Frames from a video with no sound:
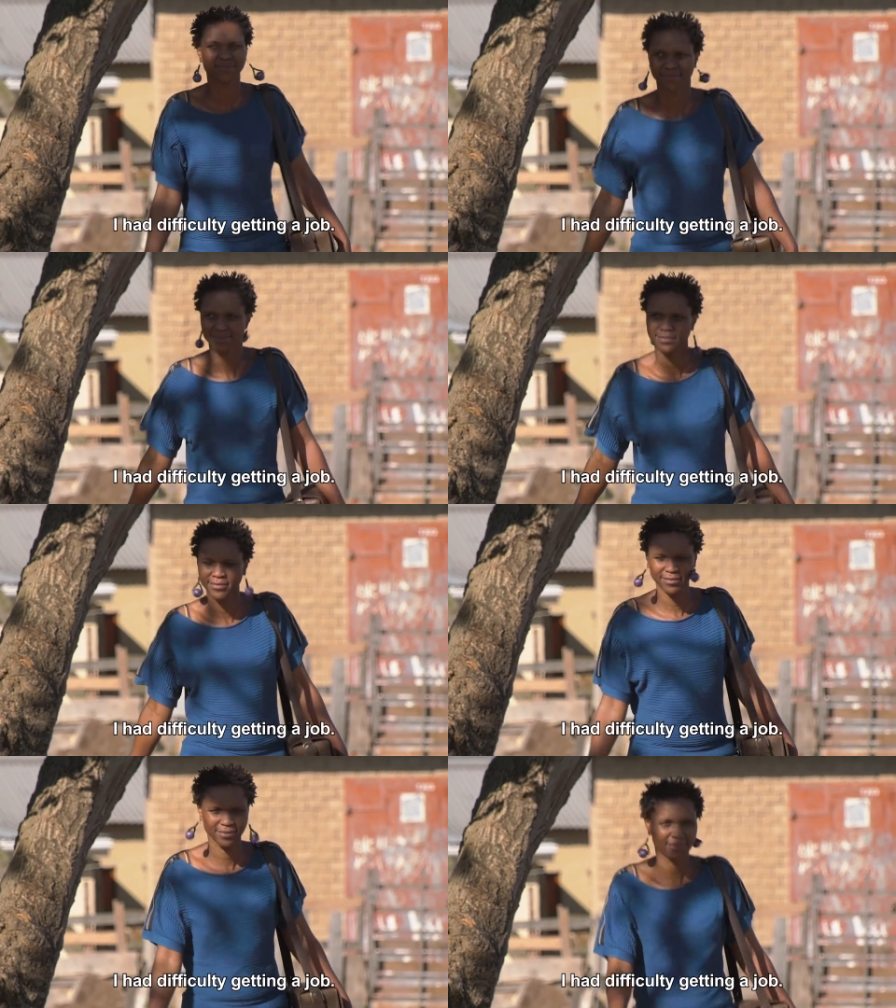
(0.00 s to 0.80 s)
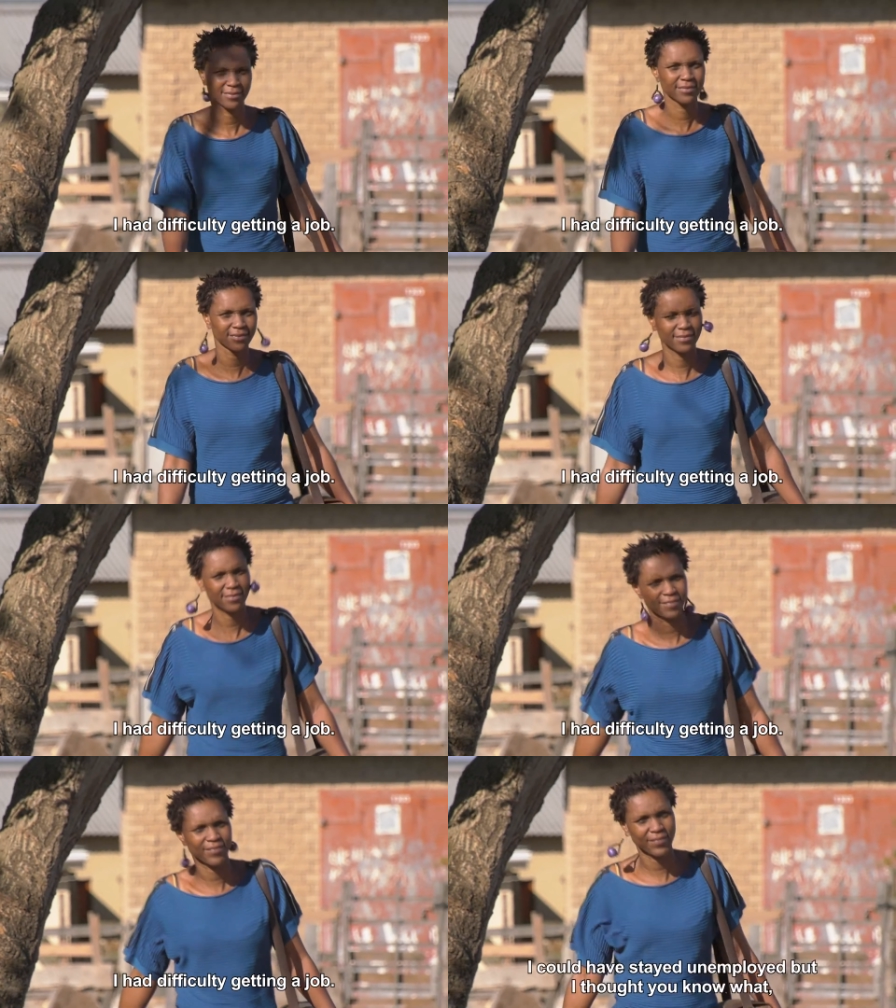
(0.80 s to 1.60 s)
getting a, a
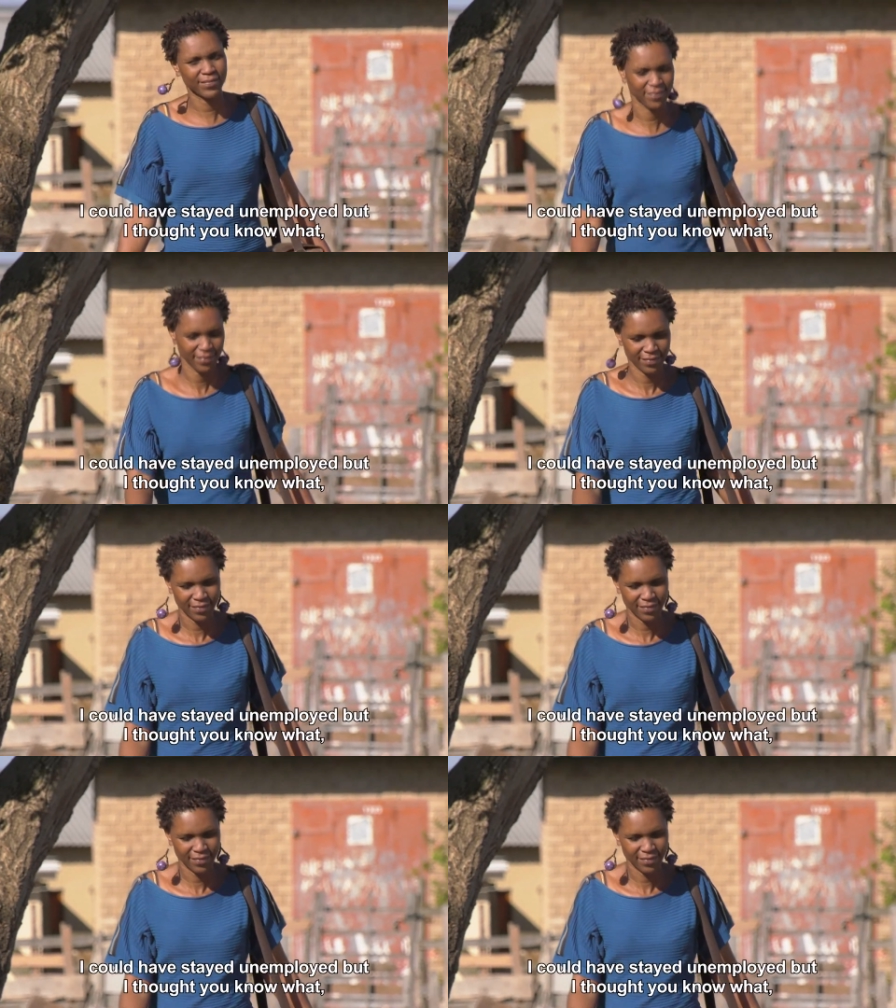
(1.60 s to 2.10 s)
job. I could have